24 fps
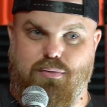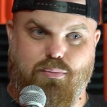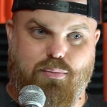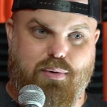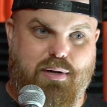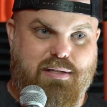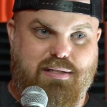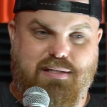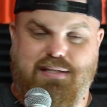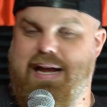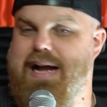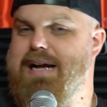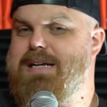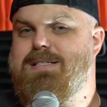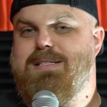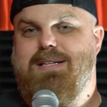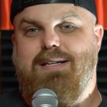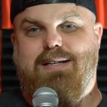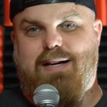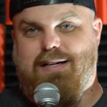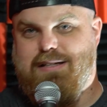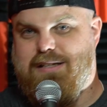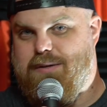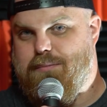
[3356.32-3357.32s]
was tax
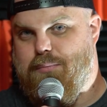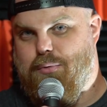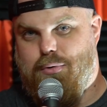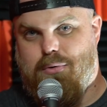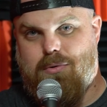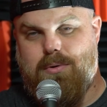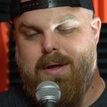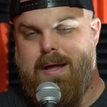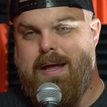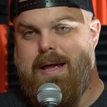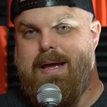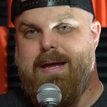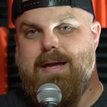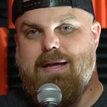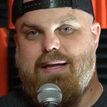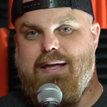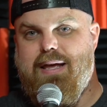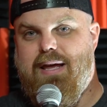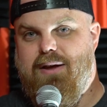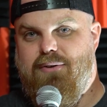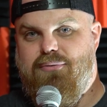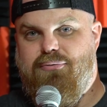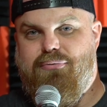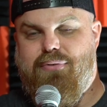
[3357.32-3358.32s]
deductible
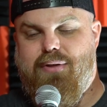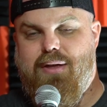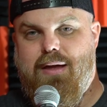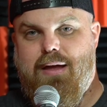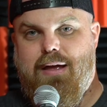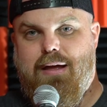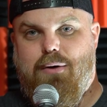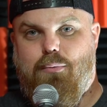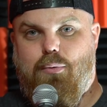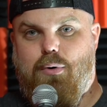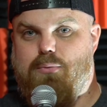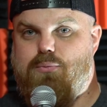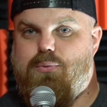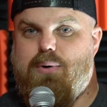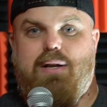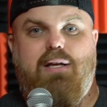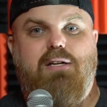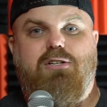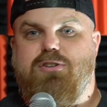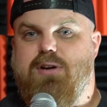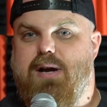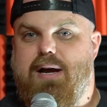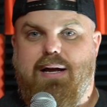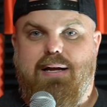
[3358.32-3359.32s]
gift. We're
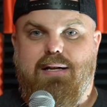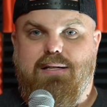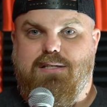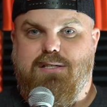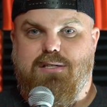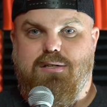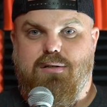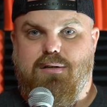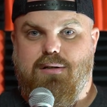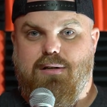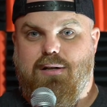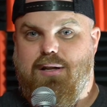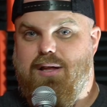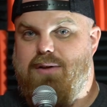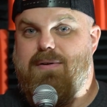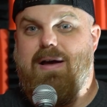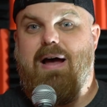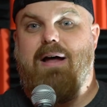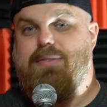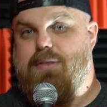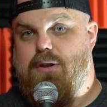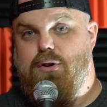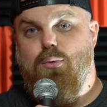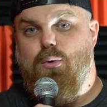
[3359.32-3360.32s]
really trying to
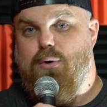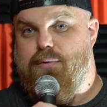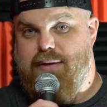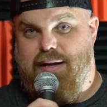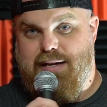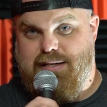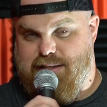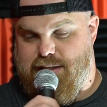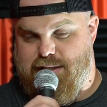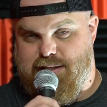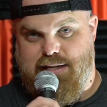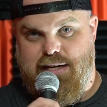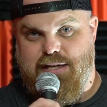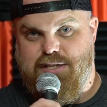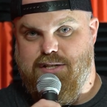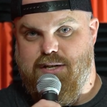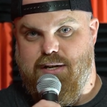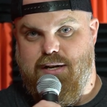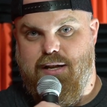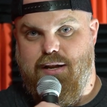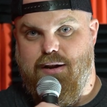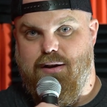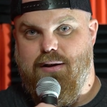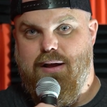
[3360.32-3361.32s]
live out the new
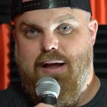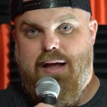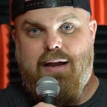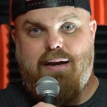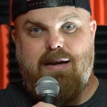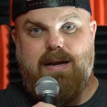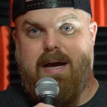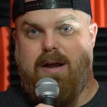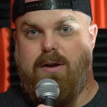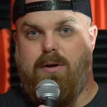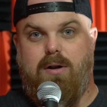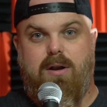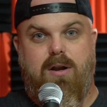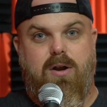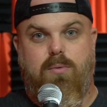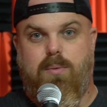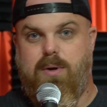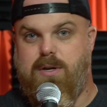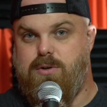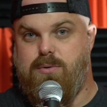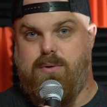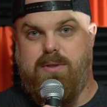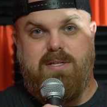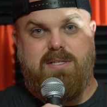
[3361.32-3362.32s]
evangelization here. Not only
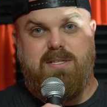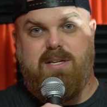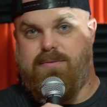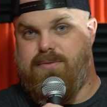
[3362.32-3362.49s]
are we doing the